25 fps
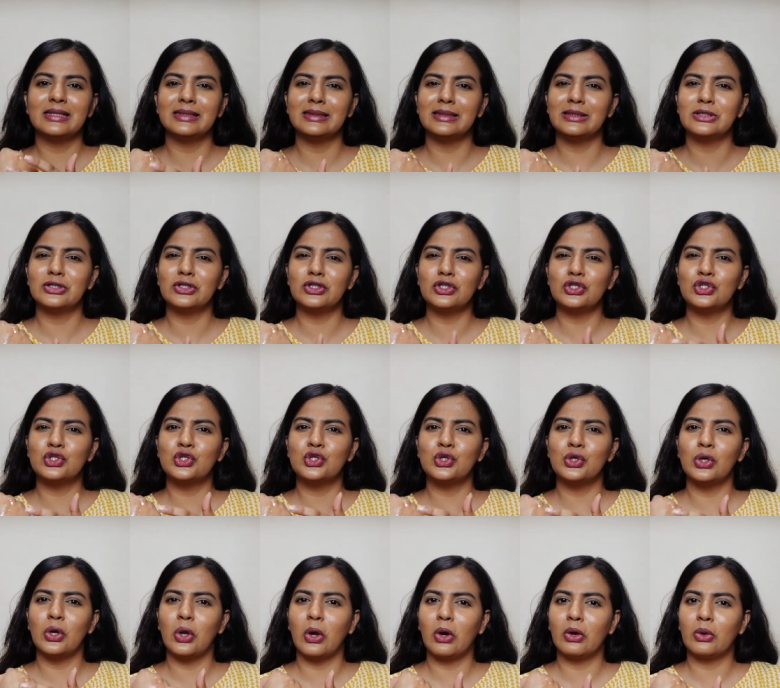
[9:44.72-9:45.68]
that it is
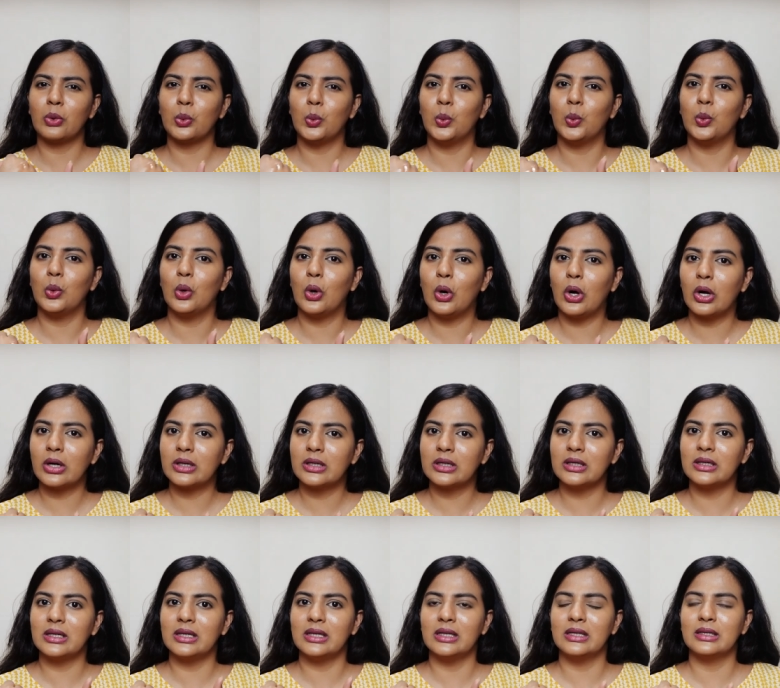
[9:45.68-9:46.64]
not
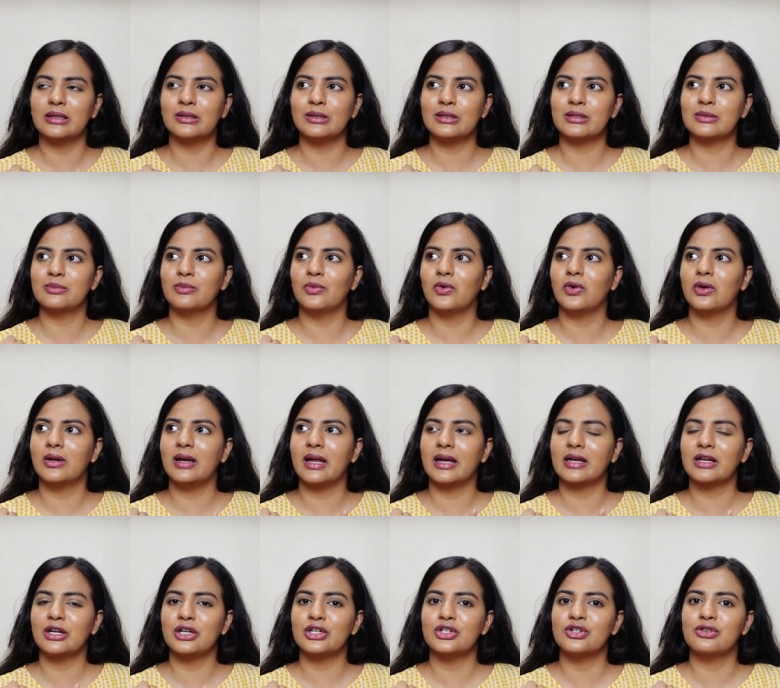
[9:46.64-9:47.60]
watery. It is more
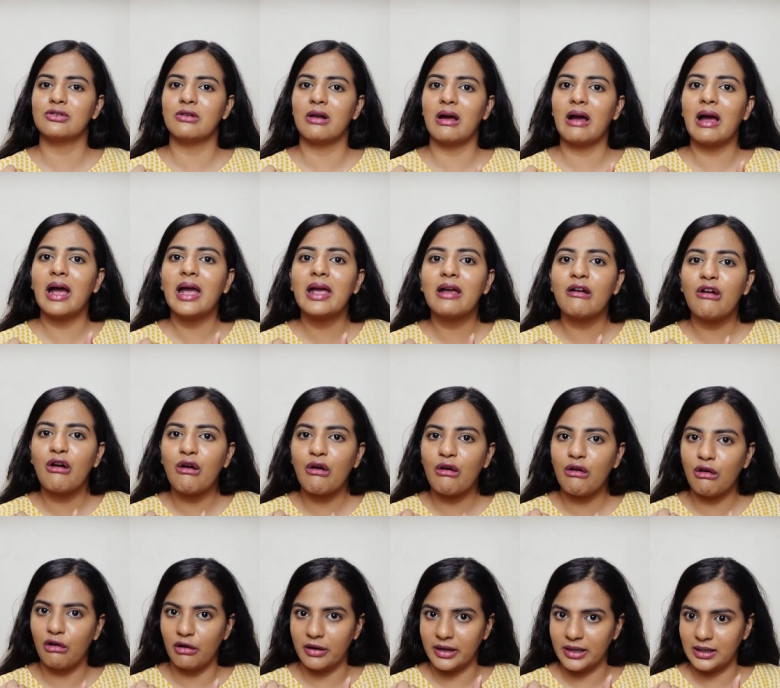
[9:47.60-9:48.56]
like a dry
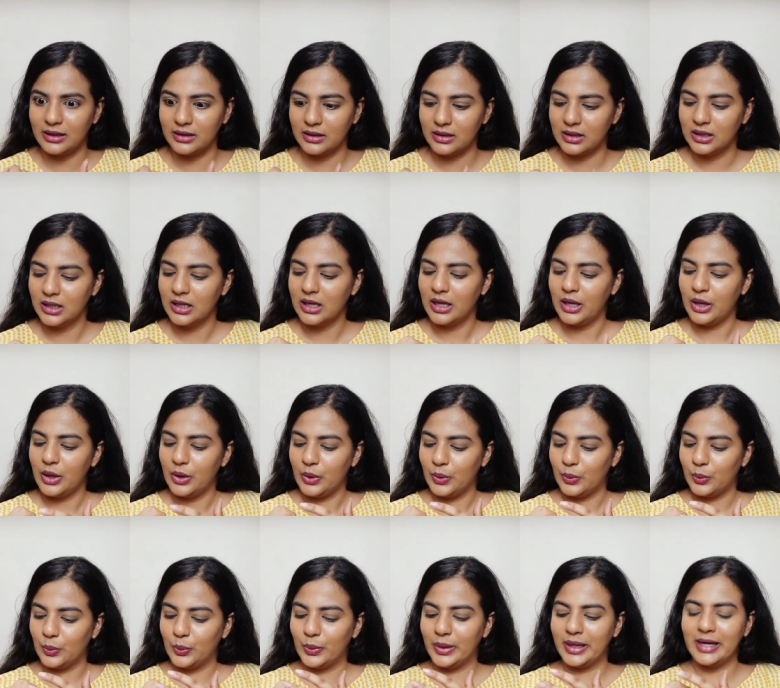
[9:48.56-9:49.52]
oil.
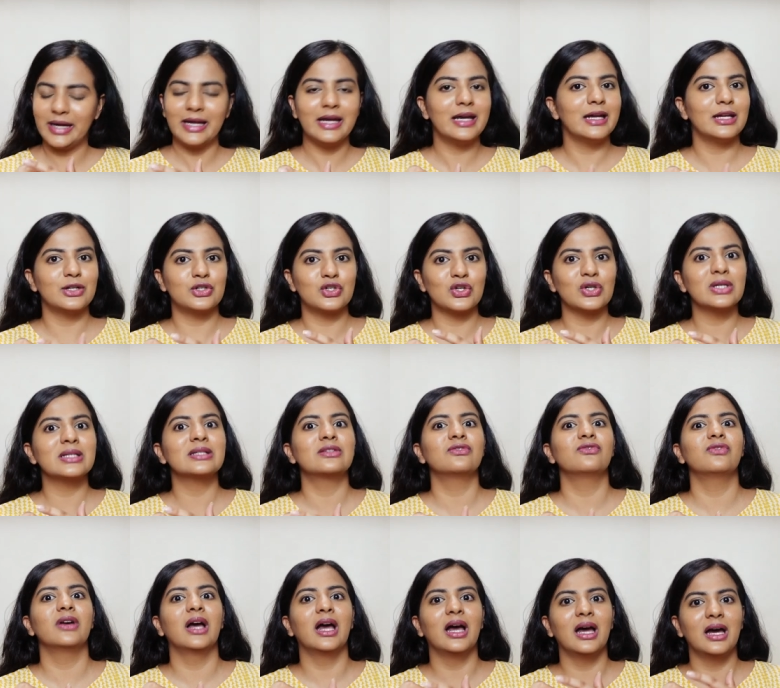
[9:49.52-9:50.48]
which was
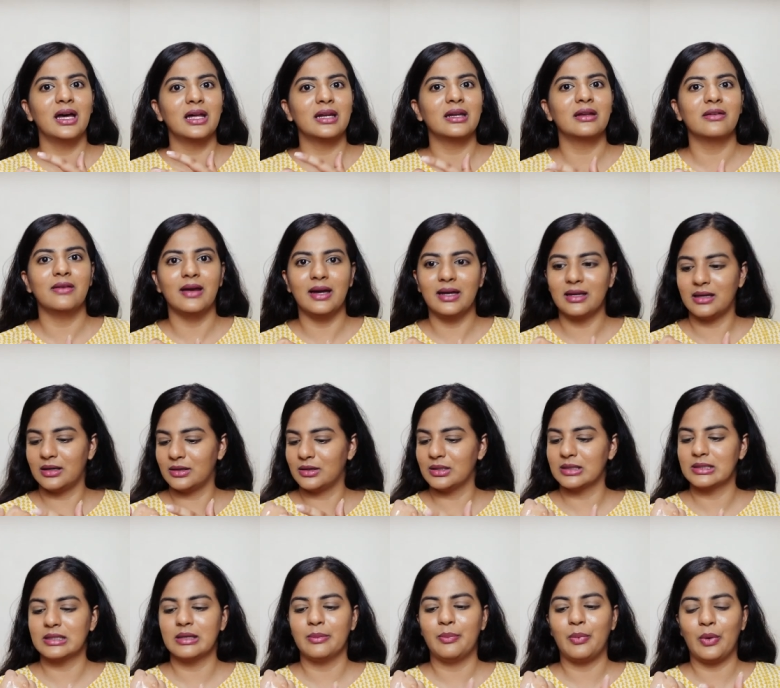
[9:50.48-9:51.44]
very very
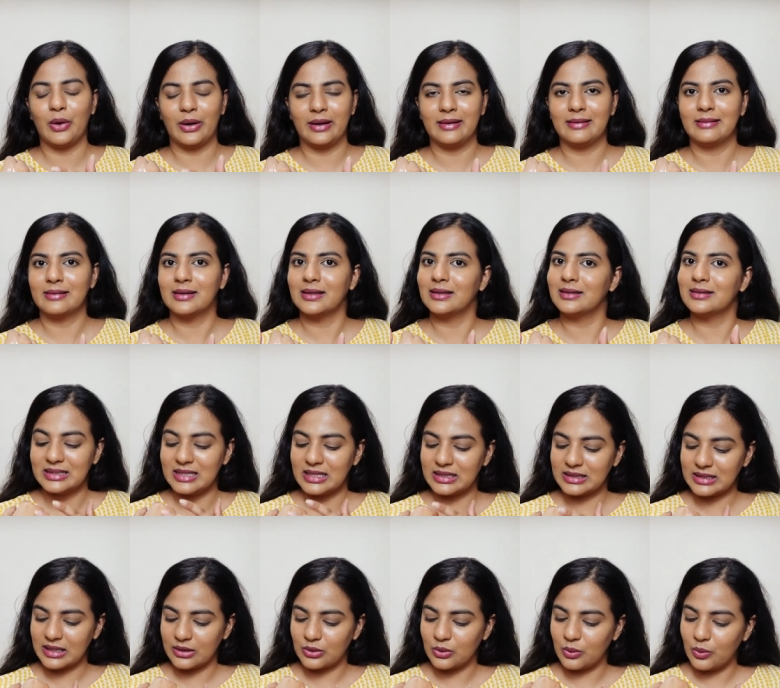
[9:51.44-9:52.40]
disappointing
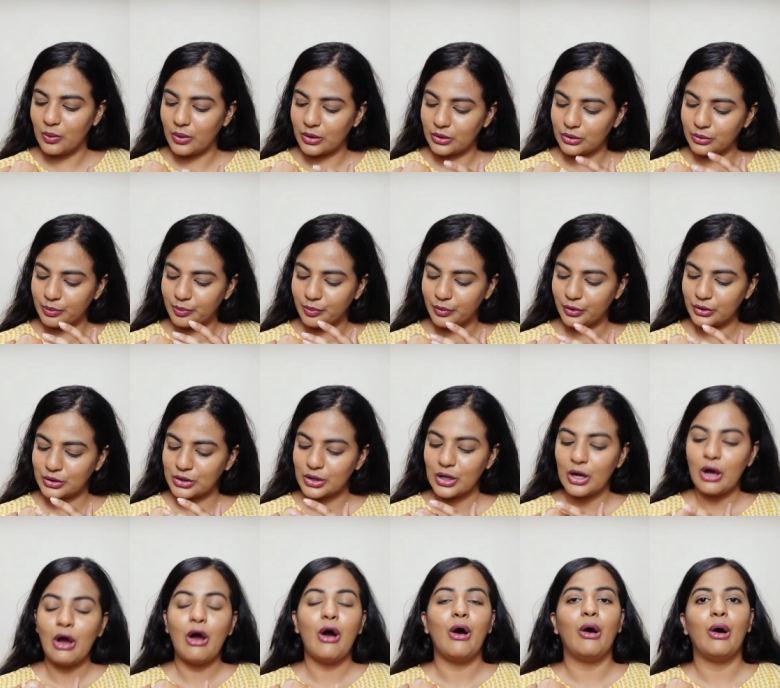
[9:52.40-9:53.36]
since I don't want to put
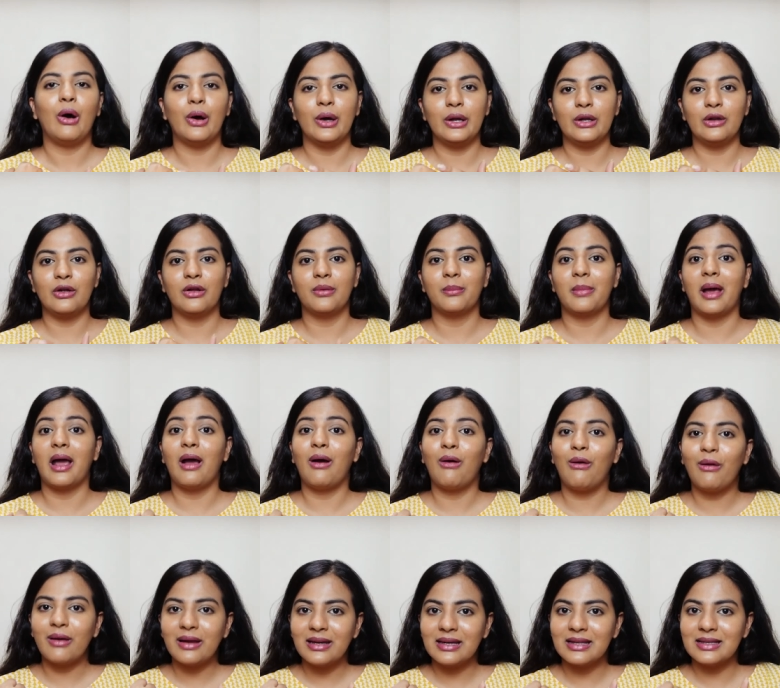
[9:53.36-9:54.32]
oil on my
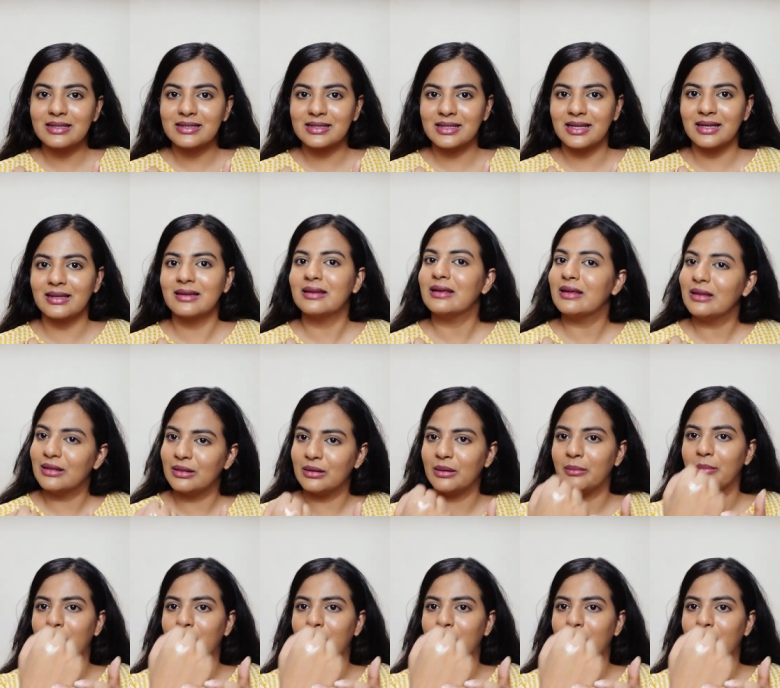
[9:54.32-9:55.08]
oily skin in the